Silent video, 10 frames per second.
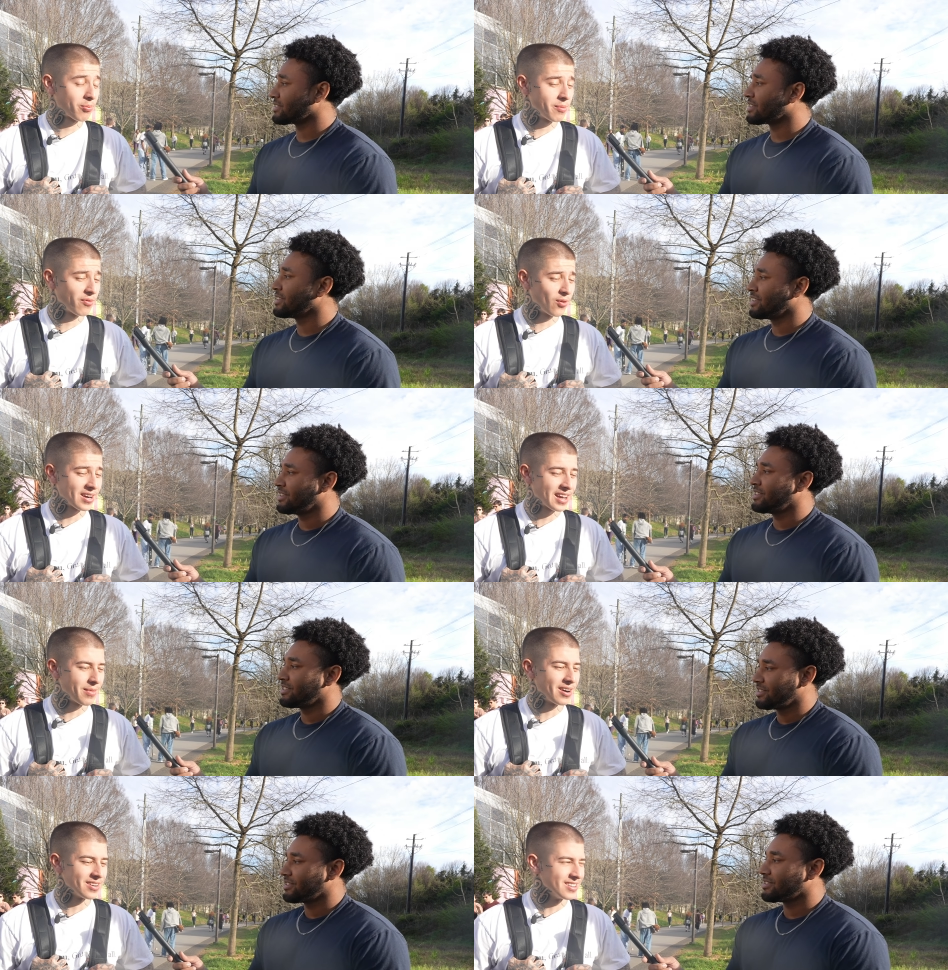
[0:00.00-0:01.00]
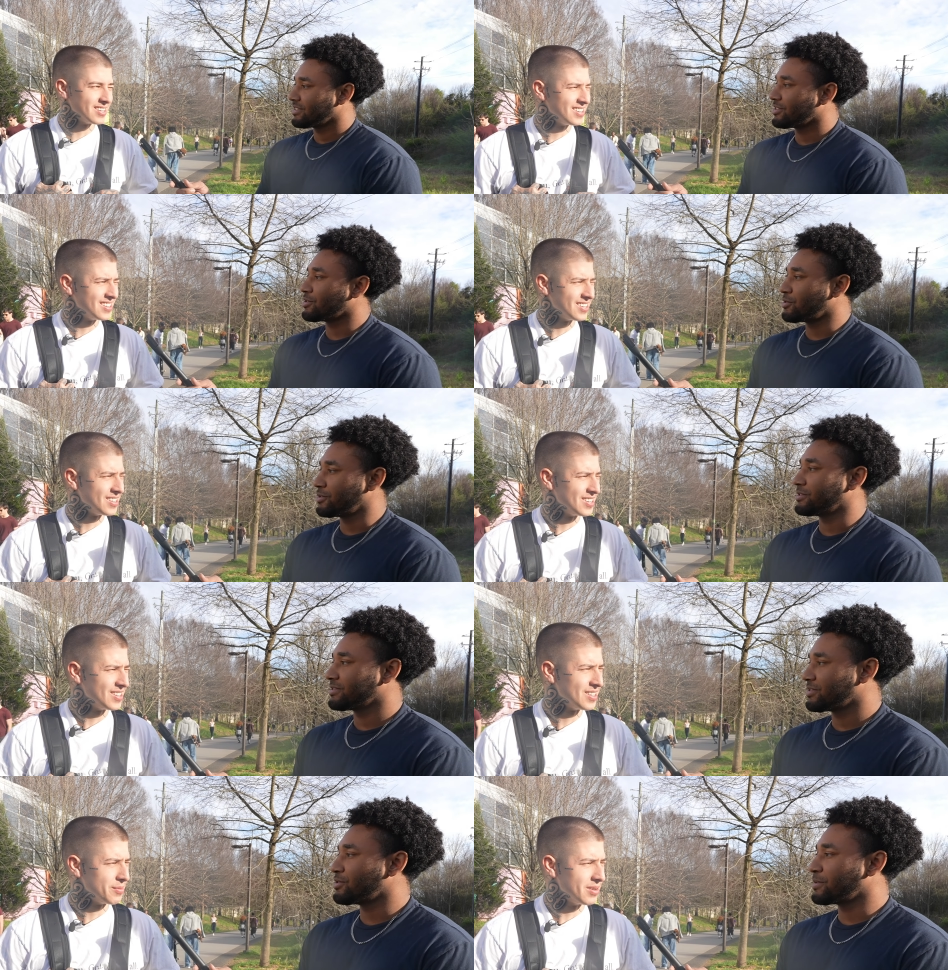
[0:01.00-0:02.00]
Speaker 1: Pray before I came out here. Cool.
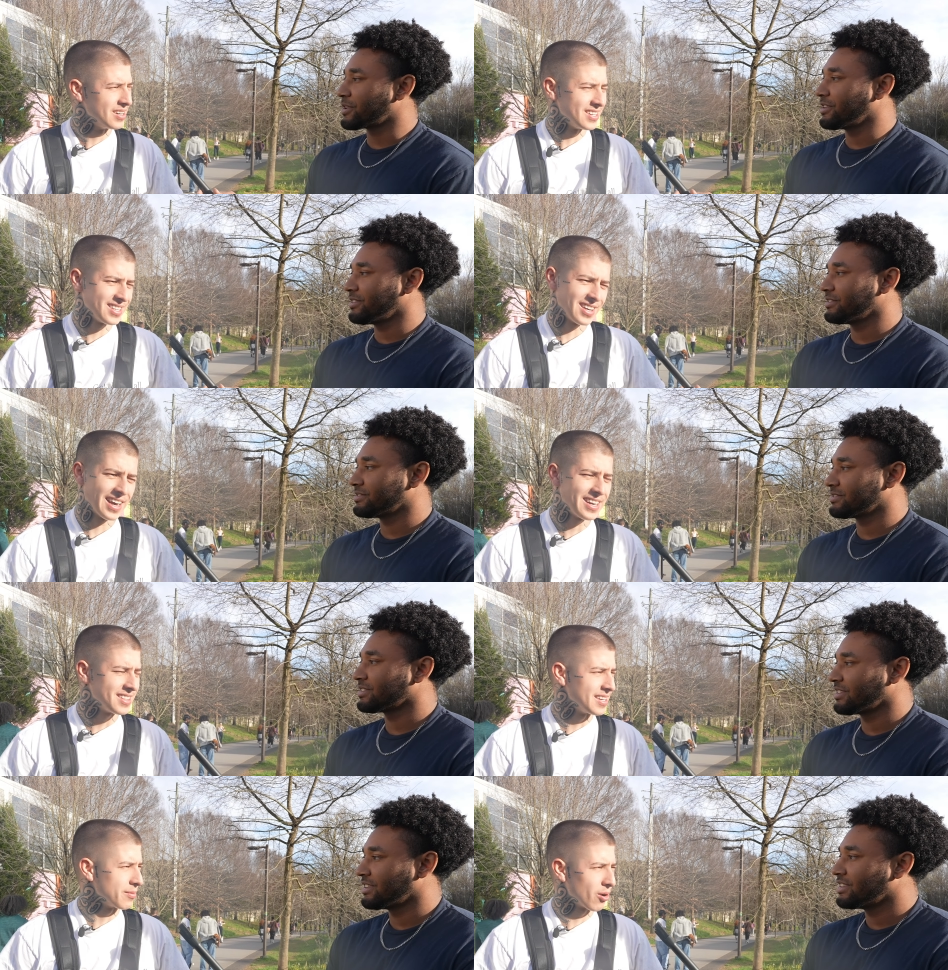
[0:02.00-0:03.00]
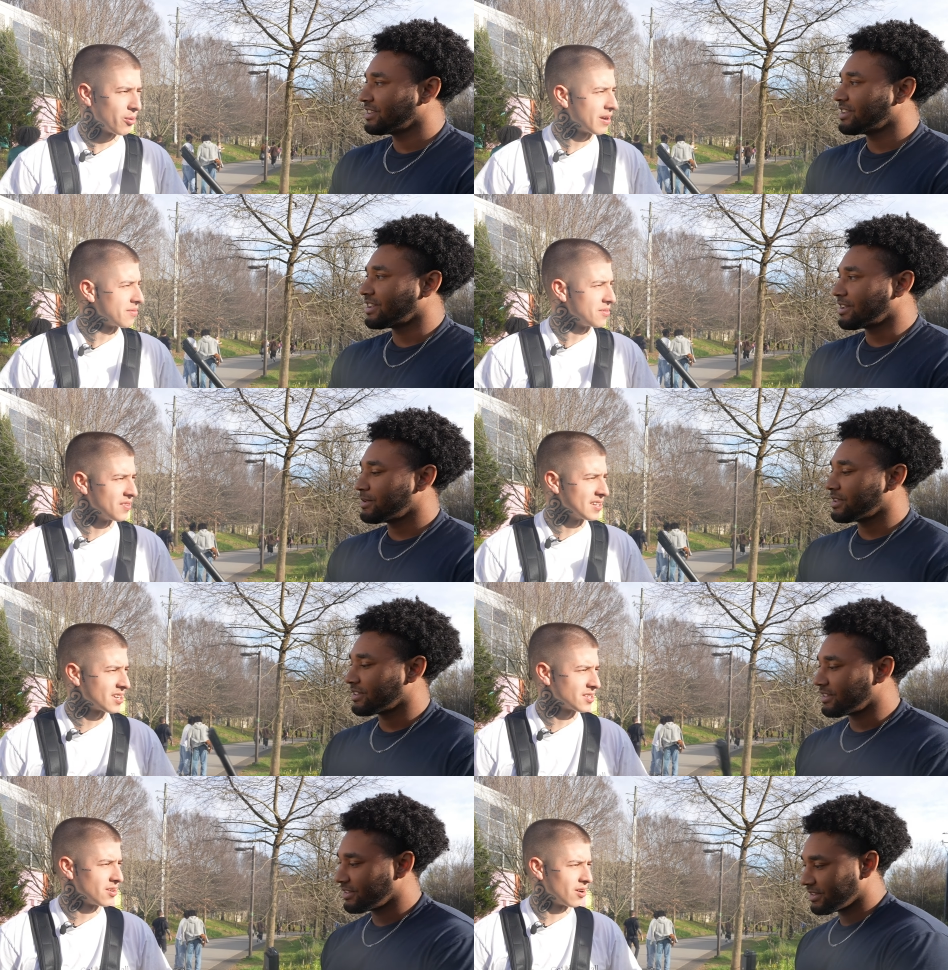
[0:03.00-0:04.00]
Cool. But yeah, anything, bro. Whatever you Amen. feel is
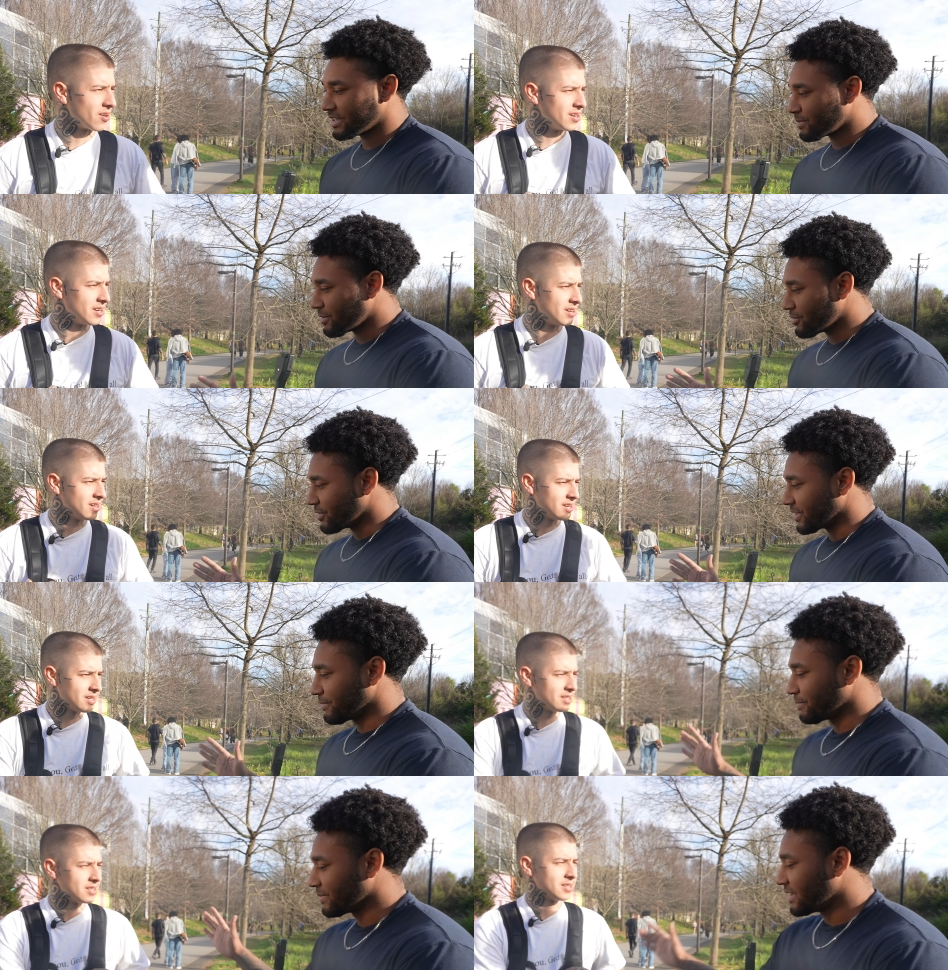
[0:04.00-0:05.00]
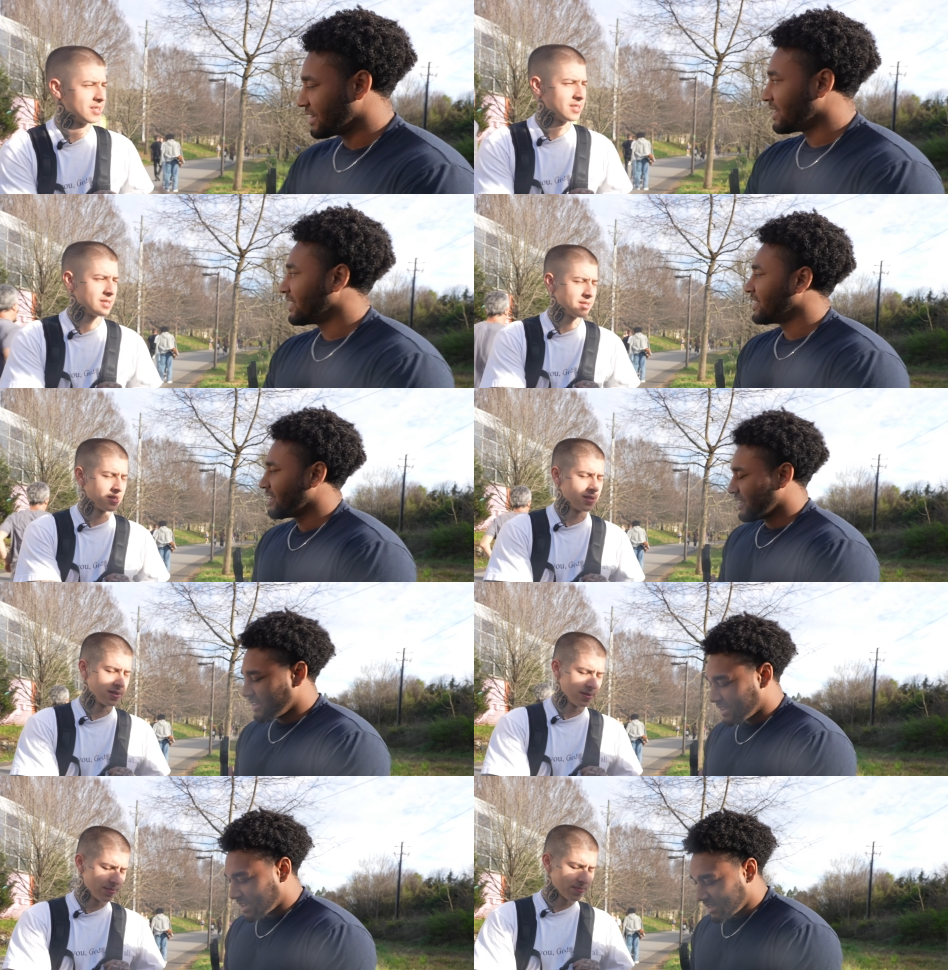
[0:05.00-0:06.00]
on your heart. Let's
Speaker 2: pray real quick.
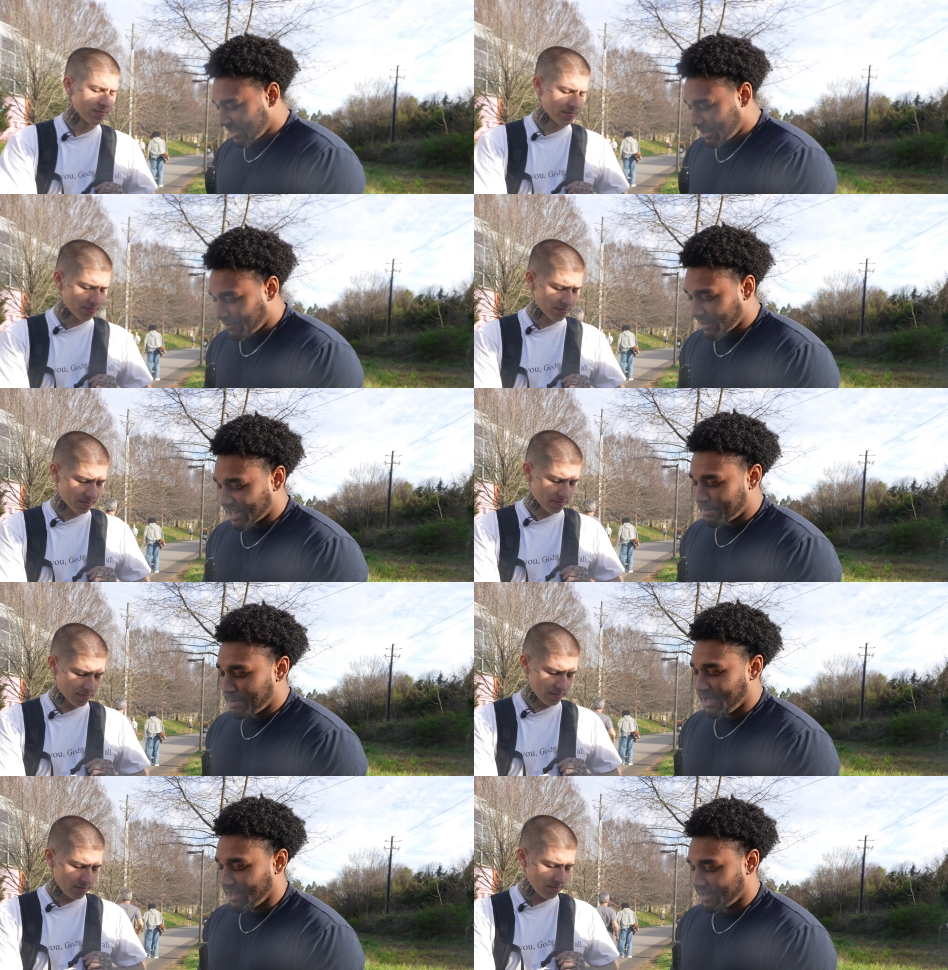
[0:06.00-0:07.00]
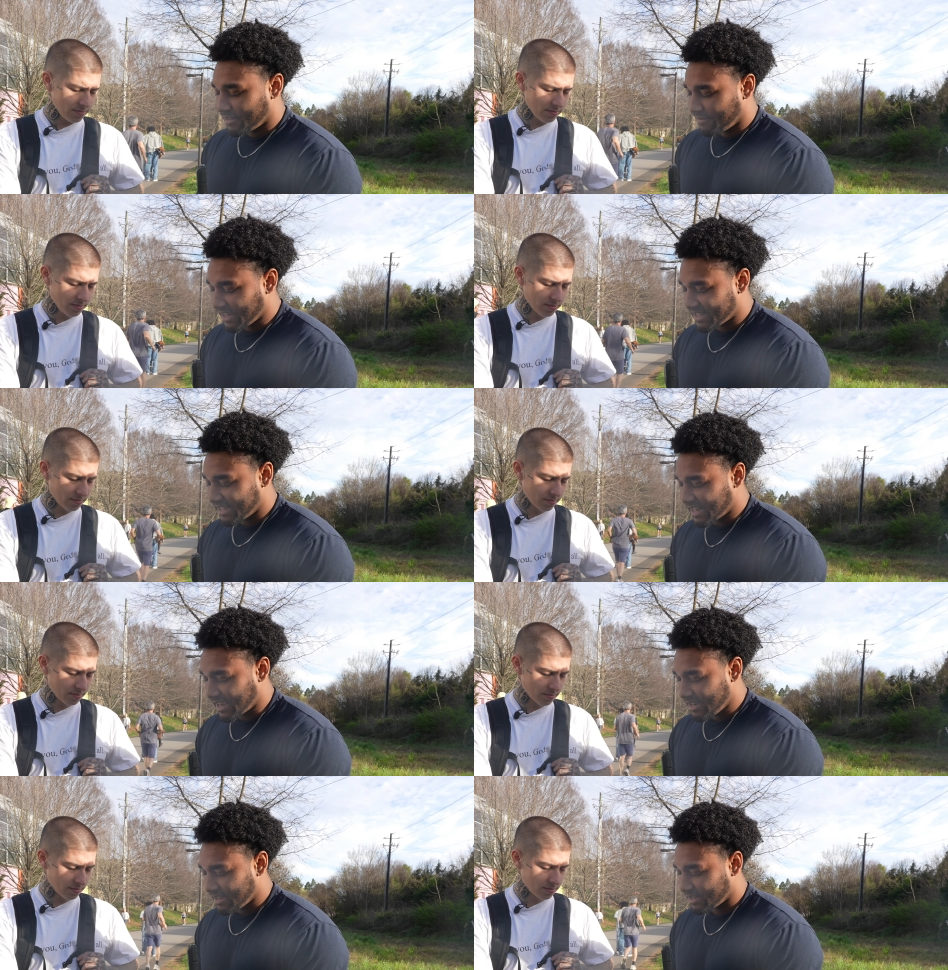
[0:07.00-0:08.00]
God, thank you for letting me meet Vic
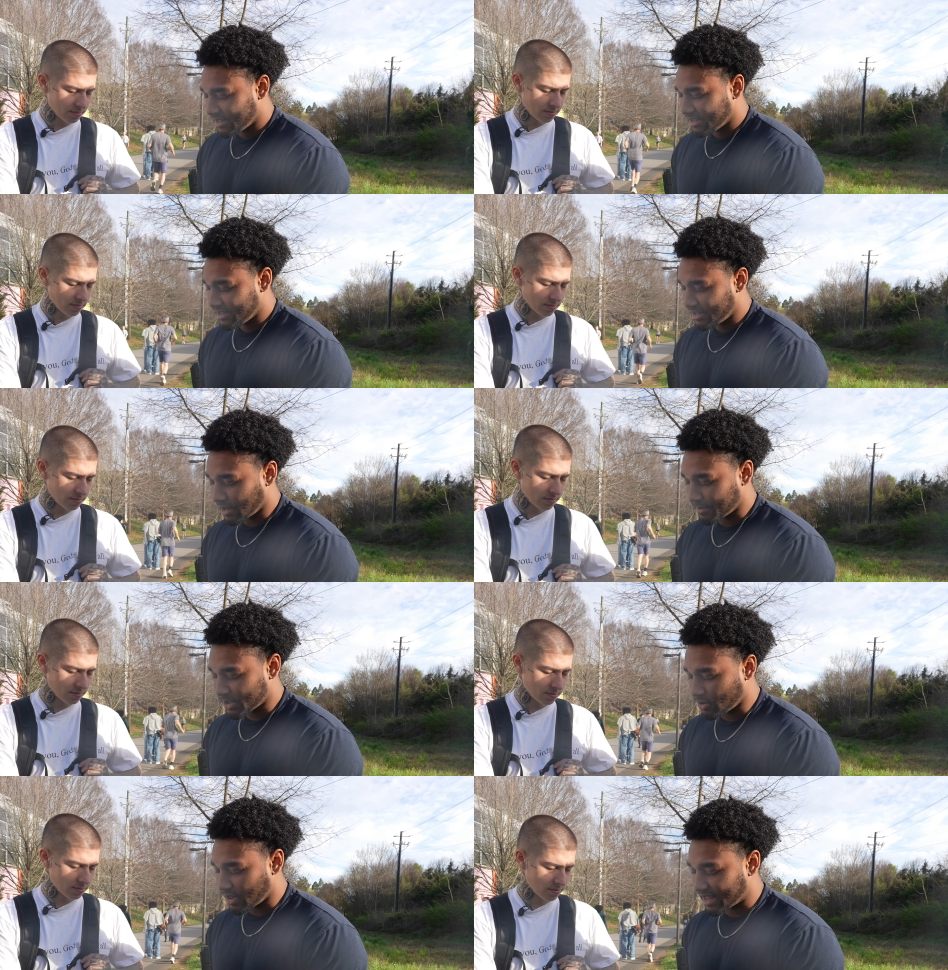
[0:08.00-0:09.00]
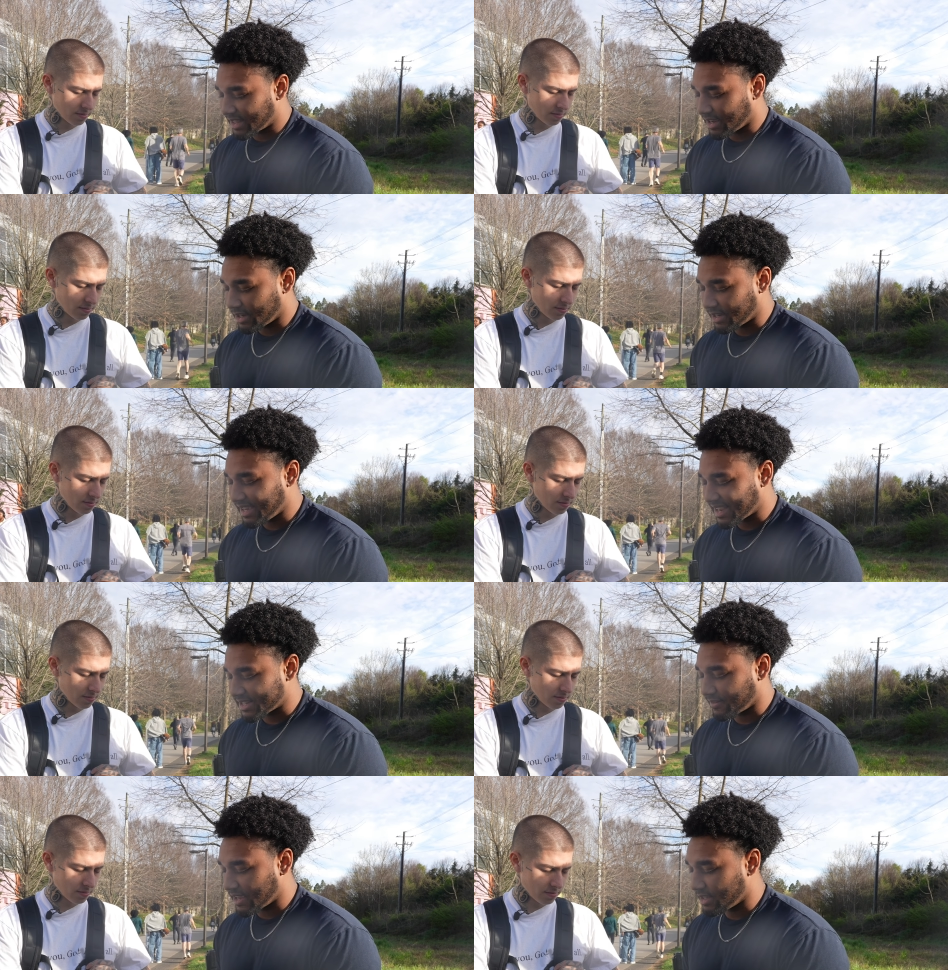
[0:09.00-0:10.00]
today. I'm so glad that uh, he
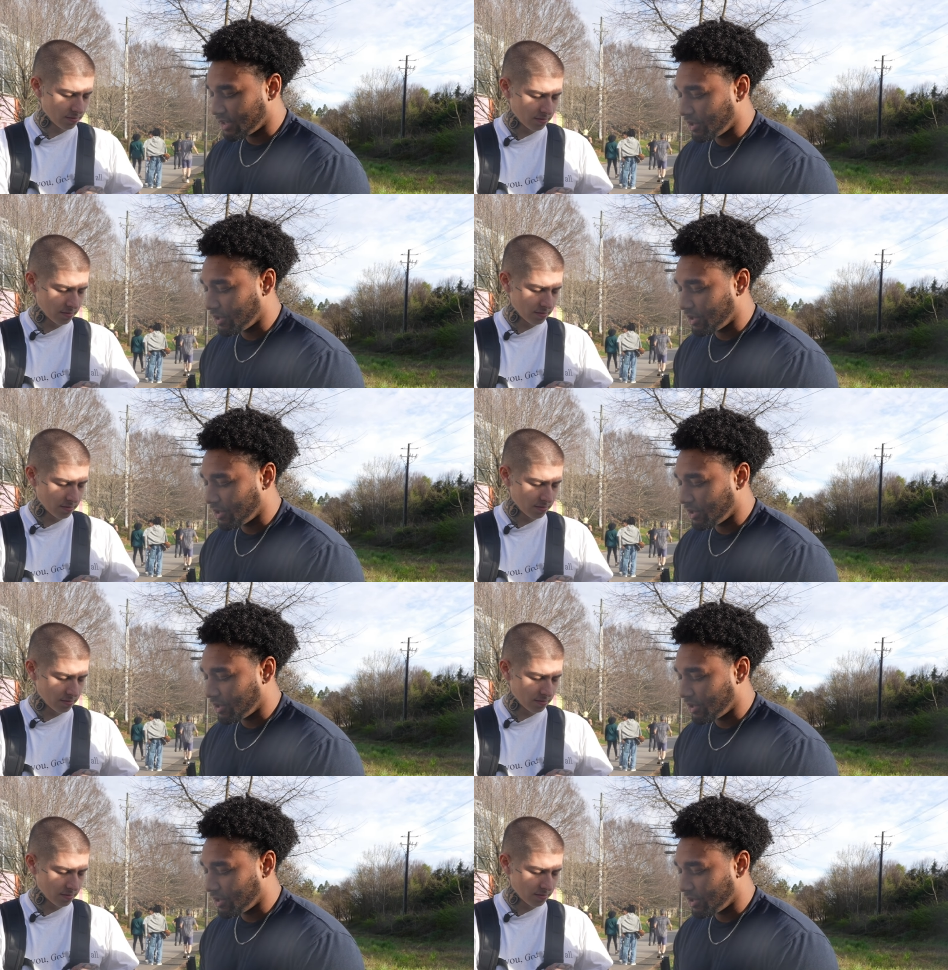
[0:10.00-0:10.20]
has faith in